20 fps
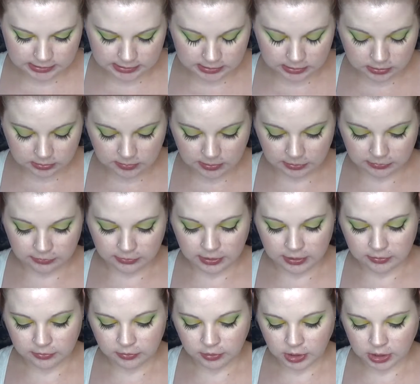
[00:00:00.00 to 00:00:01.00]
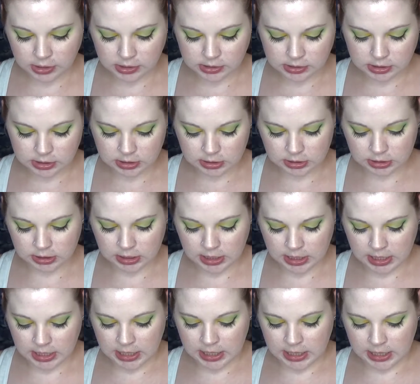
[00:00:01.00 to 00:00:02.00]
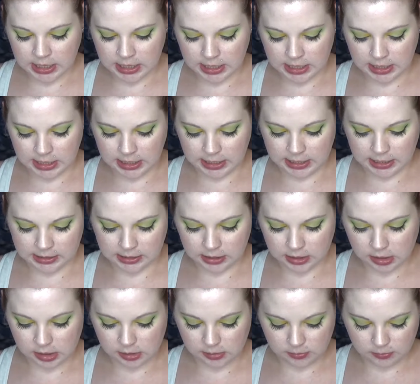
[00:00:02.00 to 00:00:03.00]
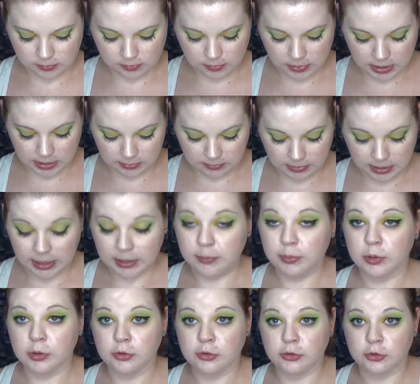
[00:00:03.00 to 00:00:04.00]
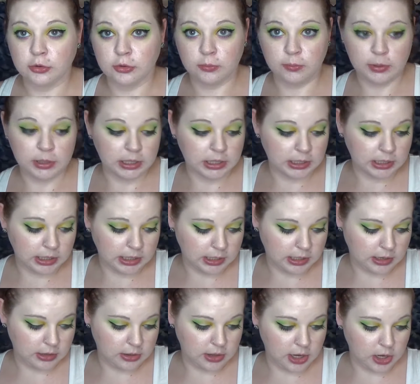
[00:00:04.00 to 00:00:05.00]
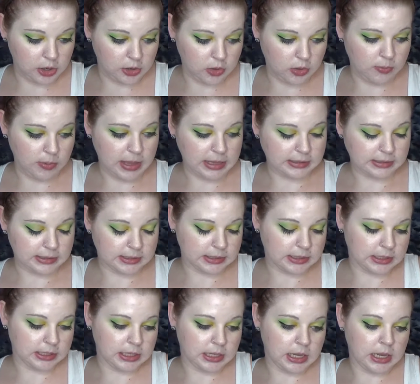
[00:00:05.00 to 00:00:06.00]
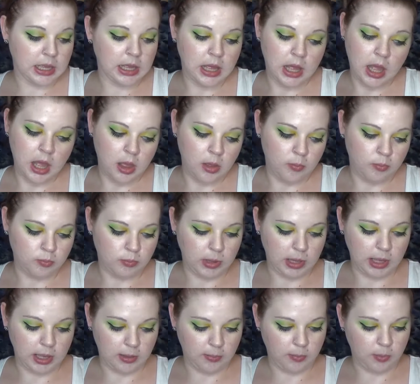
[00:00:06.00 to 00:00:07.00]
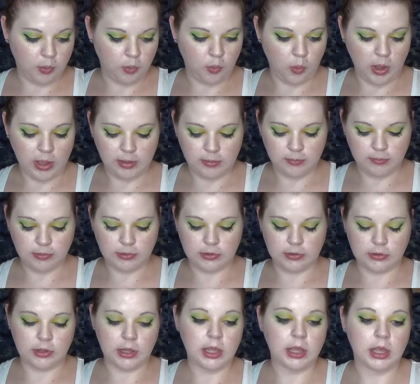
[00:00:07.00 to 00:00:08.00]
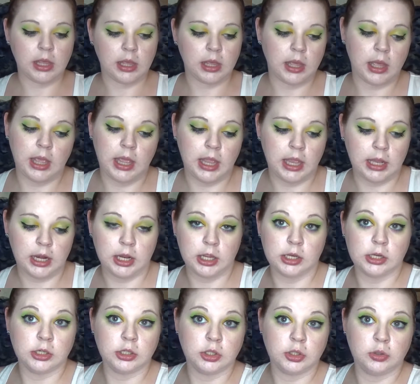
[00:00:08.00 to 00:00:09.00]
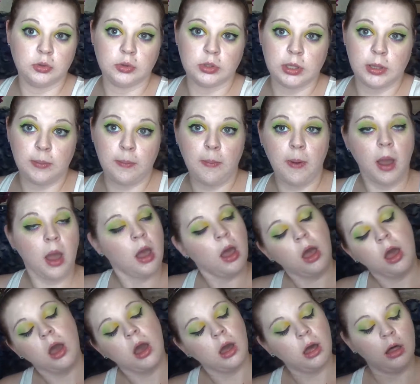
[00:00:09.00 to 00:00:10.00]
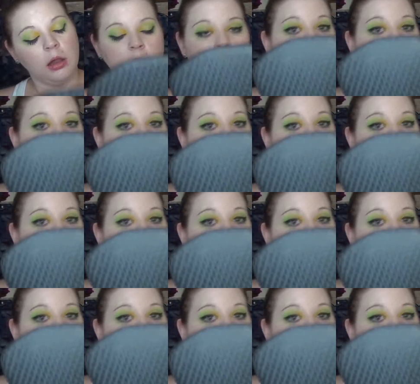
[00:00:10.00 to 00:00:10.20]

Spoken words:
These are my favorite, and in my personal opinion, they're the best makeup wipes, and I just use them all